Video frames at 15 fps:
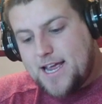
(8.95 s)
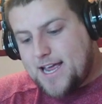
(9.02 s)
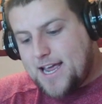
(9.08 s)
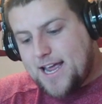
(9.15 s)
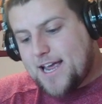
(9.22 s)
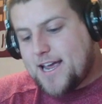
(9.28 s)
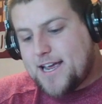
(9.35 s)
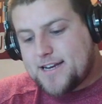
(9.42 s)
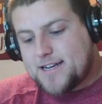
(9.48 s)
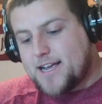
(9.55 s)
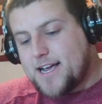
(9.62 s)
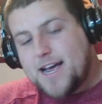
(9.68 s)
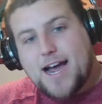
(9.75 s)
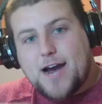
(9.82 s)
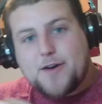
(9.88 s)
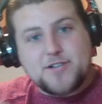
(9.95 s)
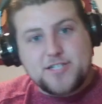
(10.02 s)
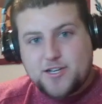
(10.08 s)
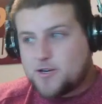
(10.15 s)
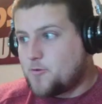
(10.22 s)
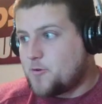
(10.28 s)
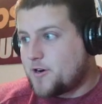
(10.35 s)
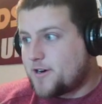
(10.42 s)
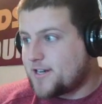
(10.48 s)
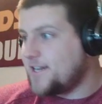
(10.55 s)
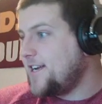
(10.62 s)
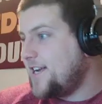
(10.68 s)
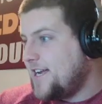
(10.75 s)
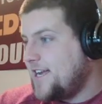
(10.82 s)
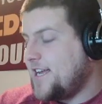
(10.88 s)
And how it's going to work
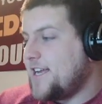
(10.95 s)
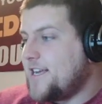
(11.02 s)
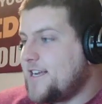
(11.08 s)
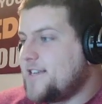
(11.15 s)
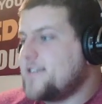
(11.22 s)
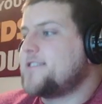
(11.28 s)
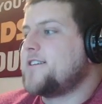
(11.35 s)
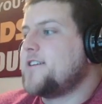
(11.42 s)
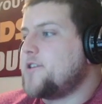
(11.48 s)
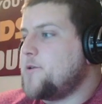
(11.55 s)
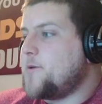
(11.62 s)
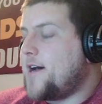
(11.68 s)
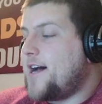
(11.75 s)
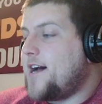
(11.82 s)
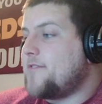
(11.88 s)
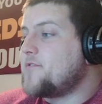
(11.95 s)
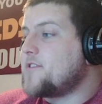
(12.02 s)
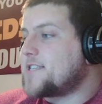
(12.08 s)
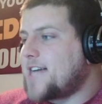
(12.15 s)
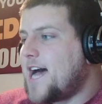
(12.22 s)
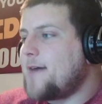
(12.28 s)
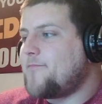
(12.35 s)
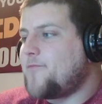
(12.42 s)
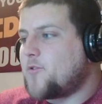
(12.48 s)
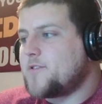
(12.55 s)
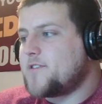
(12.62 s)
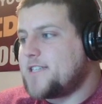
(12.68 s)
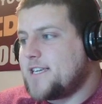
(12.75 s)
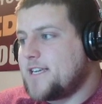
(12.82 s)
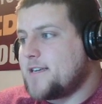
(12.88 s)
is you have the top four
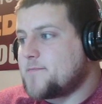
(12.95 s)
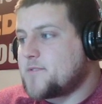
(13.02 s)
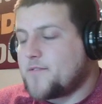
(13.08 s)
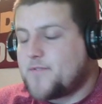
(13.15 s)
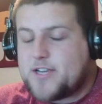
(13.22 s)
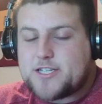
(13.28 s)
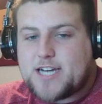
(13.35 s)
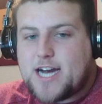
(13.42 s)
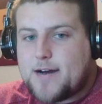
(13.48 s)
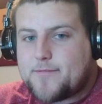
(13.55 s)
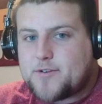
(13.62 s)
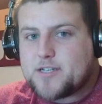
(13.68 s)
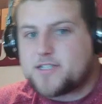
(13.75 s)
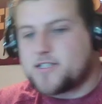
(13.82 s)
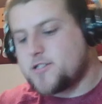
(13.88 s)
teams of each conference,